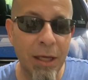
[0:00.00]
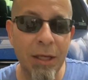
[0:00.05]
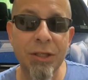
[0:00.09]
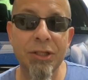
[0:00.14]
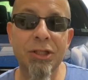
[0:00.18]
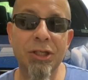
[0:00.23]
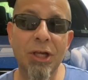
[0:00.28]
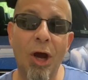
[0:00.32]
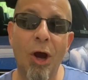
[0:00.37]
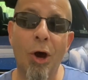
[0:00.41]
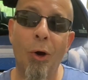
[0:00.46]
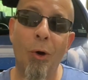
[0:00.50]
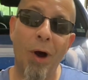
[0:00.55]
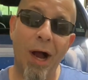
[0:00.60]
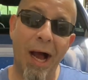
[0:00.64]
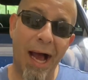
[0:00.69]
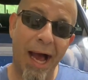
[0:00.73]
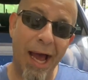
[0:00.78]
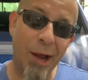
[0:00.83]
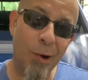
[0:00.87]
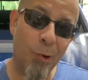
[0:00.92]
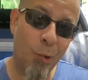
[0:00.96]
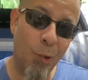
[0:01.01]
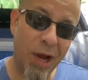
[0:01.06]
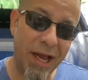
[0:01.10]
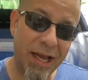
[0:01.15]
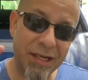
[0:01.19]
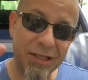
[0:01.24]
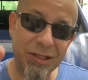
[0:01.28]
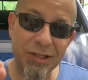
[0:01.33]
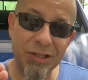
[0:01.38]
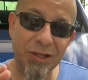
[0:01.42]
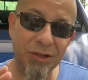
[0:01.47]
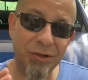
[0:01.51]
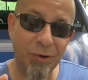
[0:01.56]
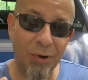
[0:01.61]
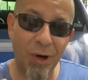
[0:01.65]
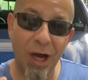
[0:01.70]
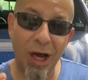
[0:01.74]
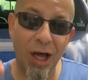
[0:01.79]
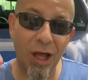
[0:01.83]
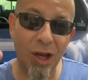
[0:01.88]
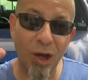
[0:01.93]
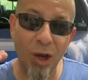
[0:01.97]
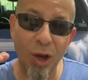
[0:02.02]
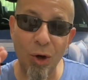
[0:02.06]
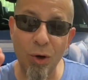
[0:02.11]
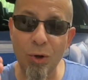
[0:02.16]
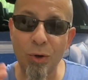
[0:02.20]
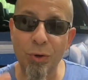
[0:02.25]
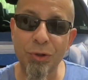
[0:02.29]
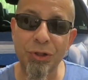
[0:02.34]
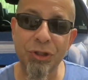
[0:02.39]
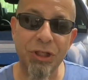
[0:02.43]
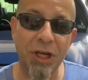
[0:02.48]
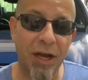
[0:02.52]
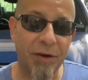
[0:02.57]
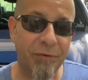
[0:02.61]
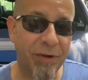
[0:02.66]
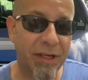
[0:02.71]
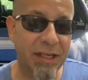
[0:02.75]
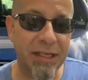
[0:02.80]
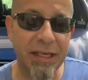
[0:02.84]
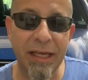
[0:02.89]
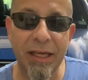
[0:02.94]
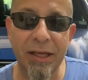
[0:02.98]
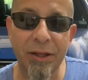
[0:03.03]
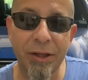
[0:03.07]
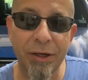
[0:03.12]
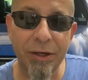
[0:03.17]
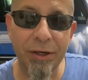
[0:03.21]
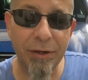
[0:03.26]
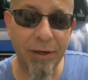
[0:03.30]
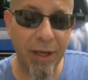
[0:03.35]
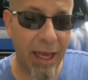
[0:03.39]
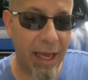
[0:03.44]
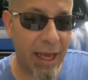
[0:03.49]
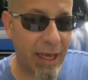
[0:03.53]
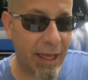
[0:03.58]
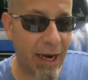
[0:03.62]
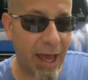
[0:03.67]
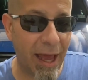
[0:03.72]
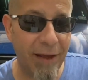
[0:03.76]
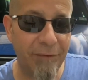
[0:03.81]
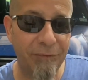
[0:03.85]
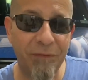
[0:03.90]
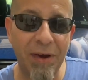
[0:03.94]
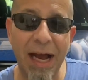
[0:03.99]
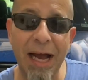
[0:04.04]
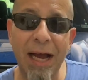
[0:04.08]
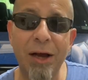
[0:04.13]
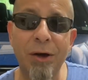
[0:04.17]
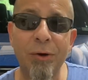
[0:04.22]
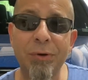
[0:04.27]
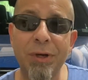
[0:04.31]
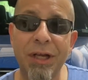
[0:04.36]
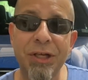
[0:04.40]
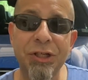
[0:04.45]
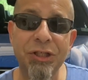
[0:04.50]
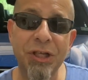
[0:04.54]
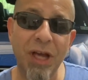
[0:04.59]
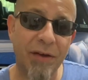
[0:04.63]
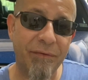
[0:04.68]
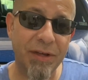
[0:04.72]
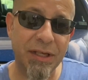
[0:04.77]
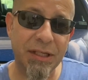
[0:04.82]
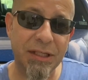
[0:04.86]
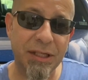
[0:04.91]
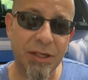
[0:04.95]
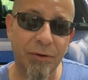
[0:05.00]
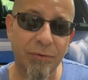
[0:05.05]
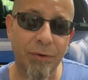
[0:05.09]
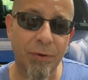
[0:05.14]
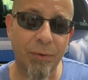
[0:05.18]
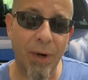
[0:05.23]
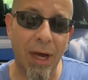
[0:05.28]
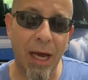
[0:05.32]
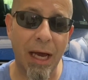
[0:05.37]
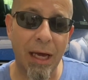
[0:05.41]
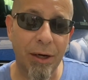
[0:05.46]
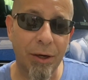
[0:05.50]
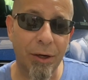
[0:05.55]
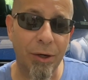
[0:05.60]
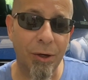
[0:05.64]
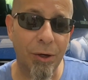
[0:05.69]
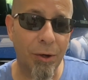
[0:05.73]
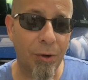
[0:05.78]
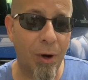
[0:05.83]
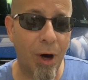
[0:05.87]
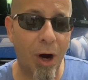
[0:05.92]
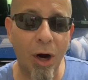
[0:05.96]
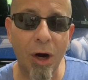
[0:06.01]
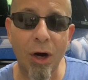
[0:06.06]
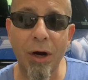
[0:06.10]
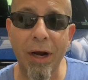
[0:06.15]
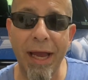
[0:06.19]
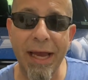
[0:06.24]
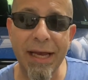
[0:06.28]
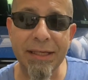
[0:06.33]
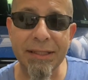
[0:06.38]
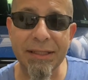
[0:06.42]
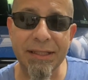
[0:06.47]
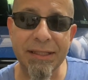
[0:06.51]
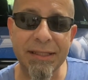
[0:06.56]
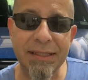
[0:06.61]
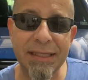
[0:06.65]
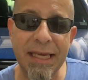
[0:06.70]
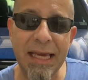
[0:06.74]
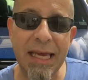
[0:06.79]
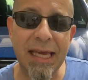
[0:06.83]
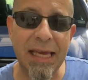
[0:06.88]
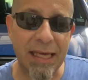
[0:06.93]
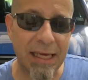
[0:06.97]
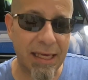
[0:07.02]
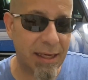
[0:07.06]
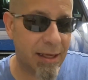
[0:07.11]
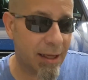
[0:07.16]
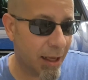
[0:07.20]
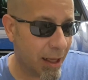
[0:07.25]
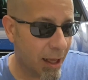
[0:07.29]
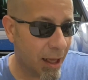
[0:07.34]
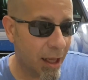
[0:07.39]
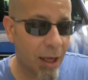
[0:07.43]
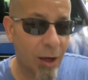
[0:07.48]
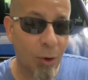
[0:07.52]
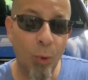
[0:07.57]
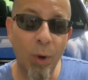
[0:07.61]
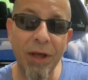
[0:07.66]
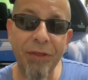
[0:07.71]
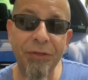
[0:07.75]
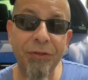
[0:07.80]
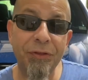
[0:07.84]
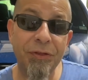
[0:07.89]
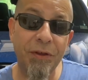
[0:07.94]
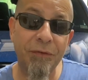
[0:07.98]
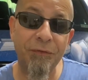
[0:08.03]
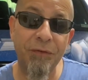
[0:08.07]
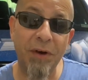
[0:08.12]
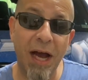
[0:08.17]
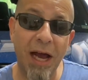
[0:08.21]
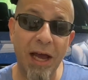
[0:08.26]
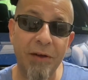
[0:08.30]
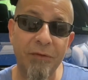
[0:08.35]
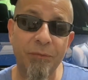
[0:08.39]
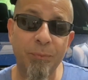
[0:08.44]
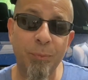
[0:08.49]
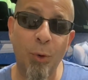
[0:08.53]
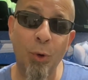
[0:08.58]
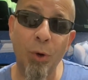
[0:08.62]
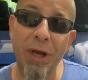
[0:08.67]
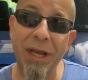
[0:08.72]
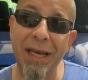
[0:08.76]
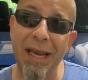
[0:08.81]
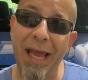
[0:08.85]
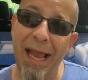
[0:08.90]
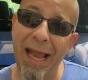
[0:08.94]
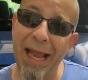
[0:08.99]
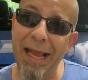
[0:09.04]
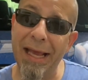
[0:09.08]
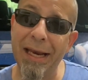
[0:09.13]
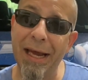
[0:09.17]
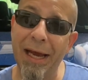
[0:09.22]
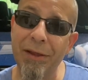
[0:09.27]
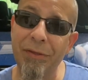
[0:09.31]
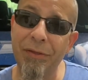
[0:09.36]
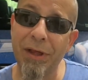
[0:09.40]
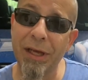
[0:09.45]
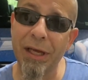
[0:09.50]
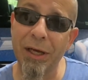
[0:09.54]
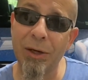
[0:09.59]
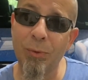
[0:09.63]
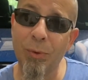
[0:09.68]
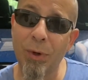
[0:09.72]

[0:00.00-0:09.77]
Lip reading: So I went to a local Chevy dealer and I found a Chevy Silverado RST with the 5.8, I think it